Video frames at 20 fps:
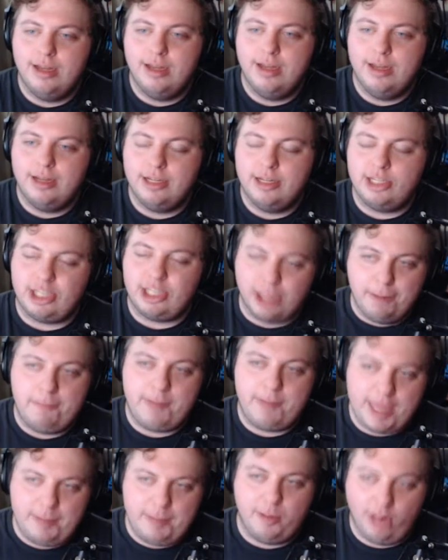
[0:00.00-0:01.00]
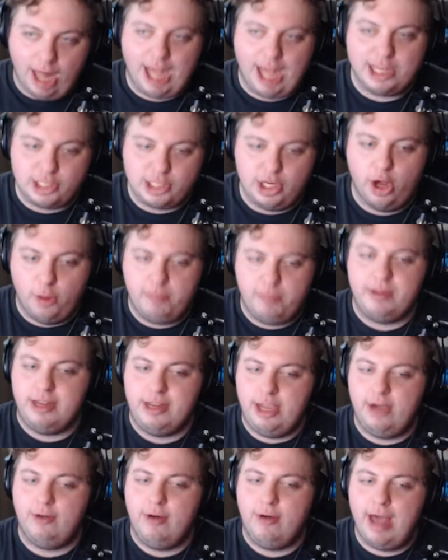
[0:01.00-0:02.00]
some people lost hope in
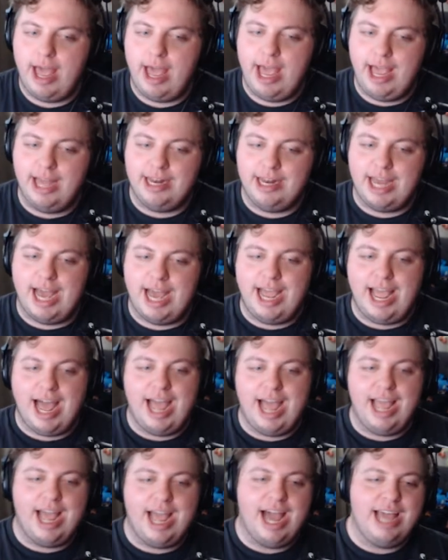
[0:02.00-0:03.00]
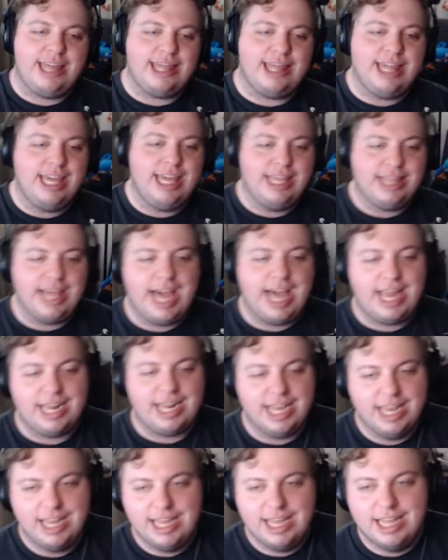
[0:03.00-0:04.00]
you. And I think that
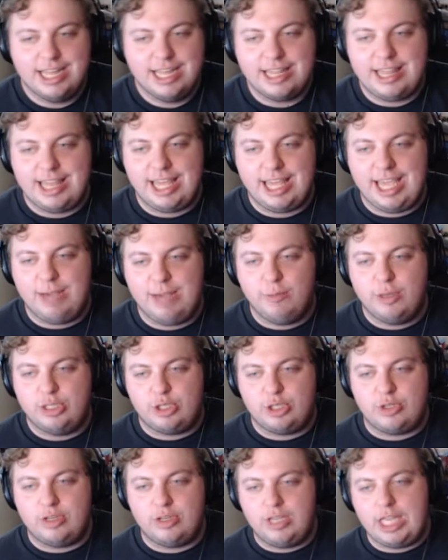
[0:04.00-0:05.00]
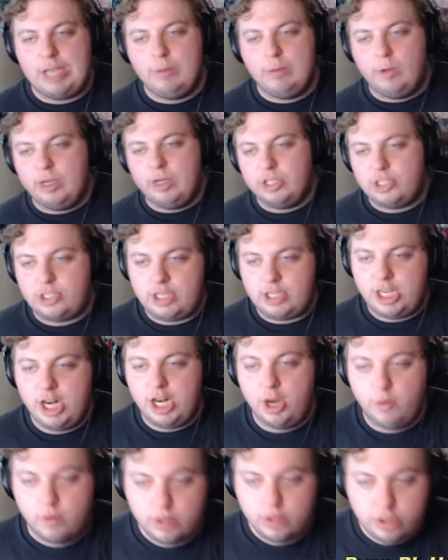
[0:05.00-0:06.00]
it was,
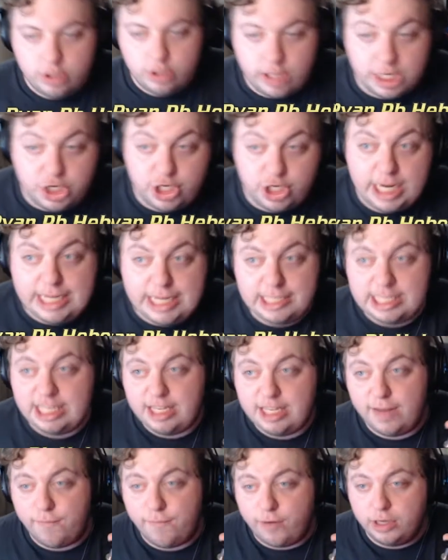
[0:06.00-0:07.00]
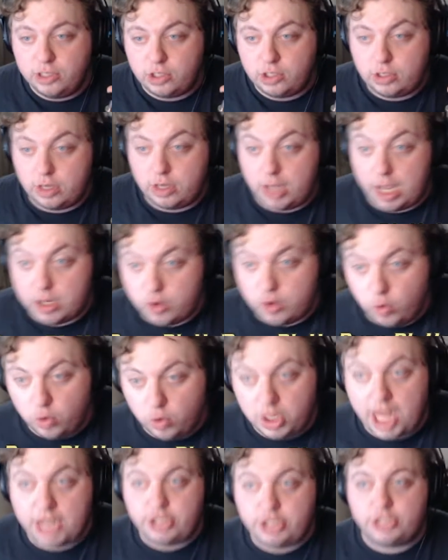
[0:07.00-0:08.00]
the Jay-Z difference, Cool
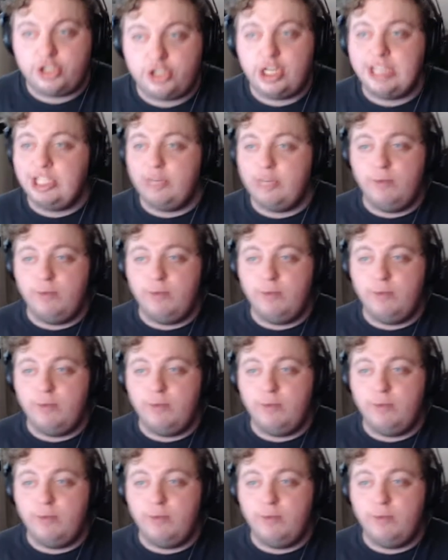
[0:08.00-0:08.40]
Logic Jay-Z,